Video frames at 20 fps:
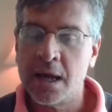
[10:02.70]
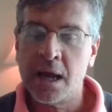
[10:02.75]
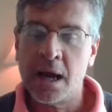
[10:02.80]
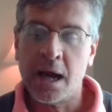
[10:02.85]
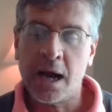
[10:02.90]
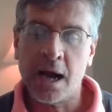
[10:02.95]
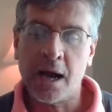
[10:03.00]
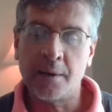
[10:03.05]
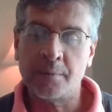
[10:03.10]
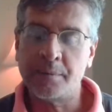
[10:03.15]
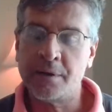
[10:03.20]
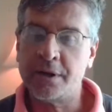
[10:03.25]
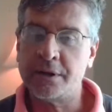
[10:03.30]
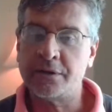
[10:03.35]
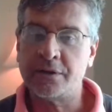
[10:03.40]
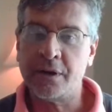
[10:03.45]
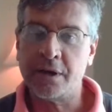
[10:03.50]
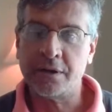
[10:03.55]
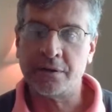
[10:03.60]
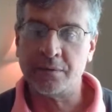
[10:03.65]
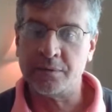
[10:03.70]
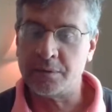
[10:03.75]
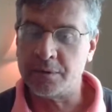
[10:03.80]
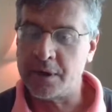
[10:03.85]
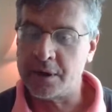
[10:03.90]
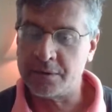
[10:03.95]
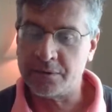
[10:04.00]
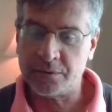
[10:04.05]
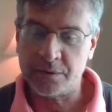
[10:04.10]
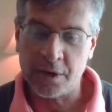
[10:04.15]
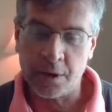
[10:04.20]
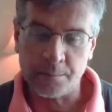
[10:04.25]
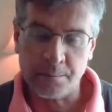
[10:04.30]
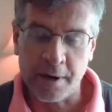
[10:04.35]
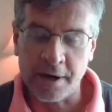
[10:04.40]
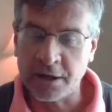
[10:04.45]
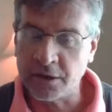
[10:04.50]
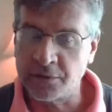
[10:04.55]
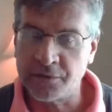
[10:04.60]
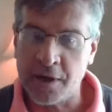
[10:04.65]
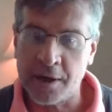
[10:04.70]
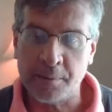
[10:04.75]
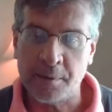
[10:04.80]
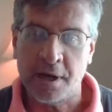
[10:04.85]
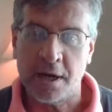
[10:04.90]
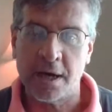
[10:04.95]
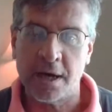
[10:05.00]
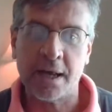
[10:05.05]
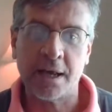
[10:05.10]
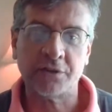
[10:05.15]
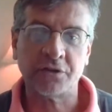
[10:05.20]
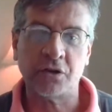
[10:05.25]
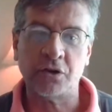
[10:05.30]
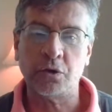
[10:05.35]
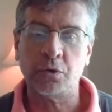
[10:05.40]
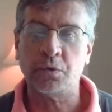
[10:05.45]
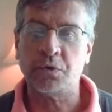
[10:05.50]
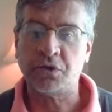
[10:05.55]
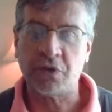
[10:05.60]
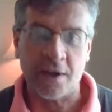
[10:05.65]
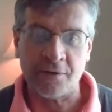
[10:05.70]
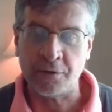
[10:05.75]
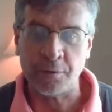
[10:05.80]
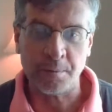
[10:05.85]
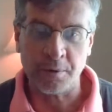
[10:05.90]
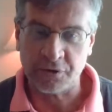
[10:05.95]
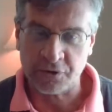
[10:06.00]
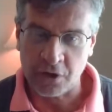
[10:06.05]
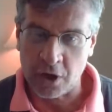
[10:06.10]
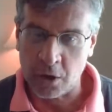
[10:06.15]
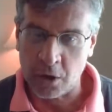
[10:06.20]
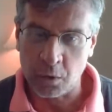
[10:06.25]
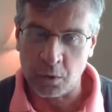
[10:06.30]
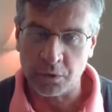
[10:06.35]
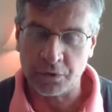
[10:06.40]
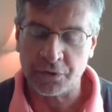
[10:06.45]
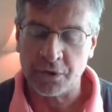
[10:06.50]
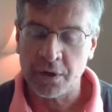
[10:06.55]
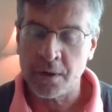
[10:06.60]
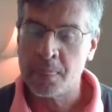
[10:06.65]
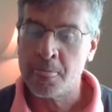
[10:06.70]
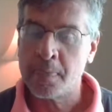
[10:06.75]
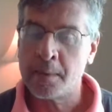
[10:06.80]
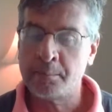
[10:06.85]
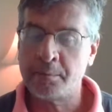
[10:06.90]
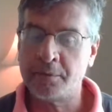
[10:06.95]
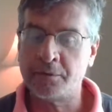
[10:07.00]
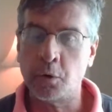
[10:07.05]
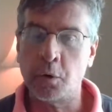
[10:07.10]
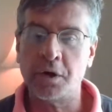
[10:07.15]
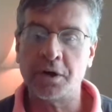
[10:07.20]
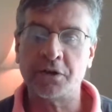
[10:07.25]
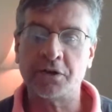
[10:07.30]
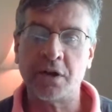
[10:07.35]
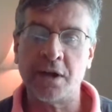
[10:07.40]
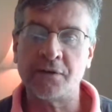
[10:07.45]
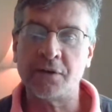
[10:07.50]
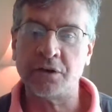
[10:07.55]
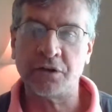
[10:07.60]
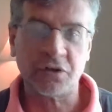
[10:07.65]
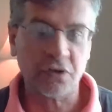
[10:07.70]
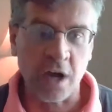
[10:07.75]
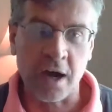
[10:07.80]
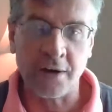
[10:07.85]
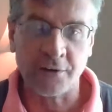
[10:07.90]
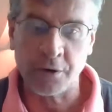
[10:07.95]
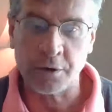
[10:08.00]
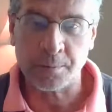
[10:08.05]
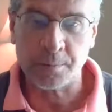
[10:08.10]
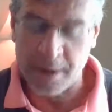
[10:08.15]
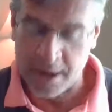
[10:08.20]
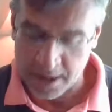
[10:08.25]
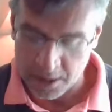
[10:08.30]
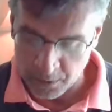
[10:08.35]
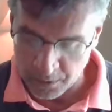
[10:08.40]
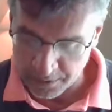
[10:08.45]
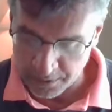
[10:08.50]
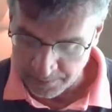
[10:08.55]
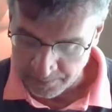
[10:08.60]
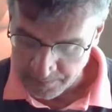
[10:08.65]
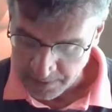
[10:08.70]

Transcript: That Michael of Nebadon has to do 7 bestowals before he's given sovereign power